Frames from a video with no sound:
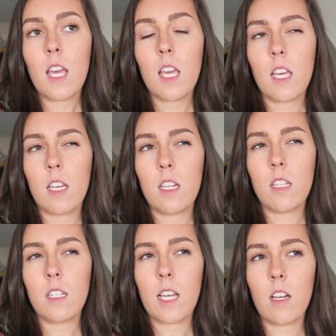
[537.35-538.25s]

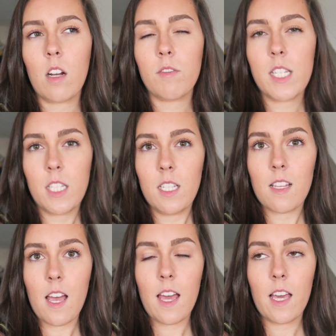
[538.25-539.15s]
and I got Reese's
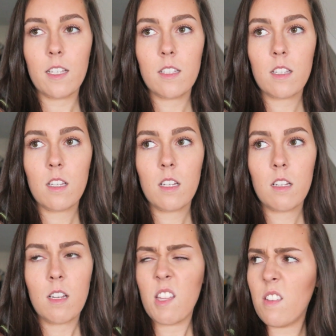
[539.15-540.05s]
eggs,
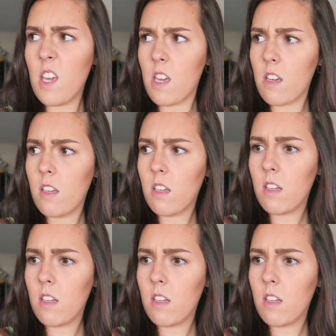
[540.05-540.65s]
I think.